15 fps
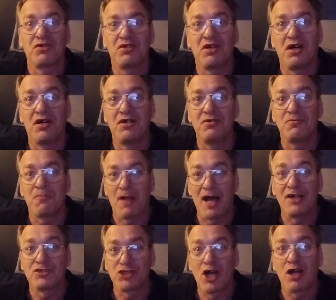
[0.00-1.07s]

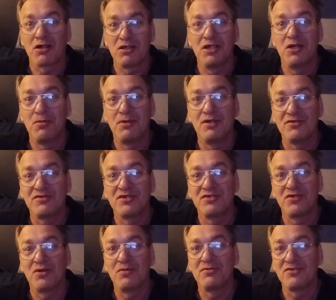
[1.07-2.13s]
hot chocolate almost.
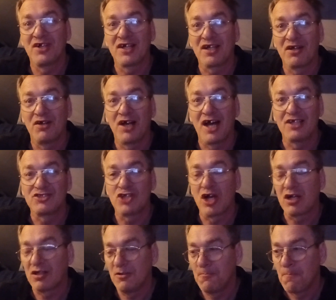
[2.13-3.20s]
It's almost like a hot
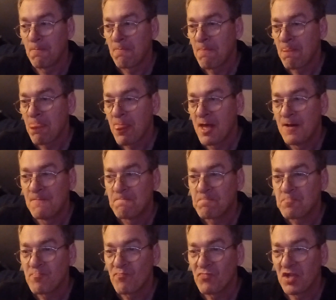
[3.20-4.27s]
chocolate.
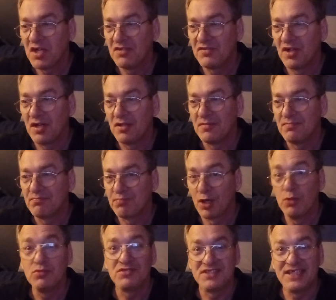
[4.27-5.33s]
It's a
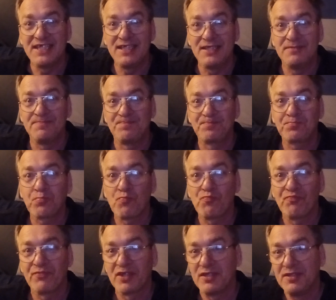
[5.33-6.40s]
protein,
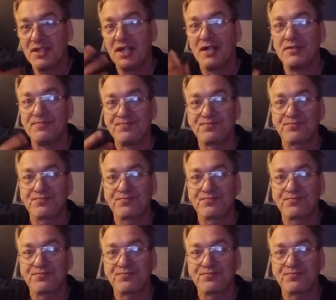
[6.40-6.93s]
you know,